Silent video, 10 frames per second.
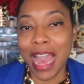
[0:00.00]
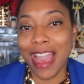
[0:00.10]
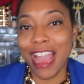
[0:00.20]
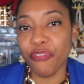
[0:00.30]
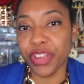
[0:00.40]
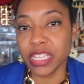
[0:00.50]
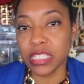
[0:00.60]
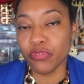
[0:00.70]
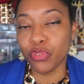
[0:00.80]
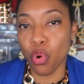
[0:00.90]

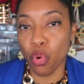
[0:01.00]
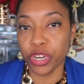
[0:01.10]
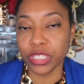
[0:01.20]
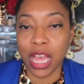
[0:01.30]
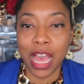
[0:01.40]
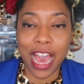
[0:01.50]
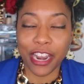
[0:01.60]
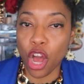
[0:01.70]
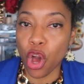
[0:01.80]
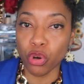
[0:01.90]
Africans, of course,
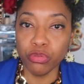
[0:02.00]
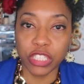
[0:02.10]
had a whole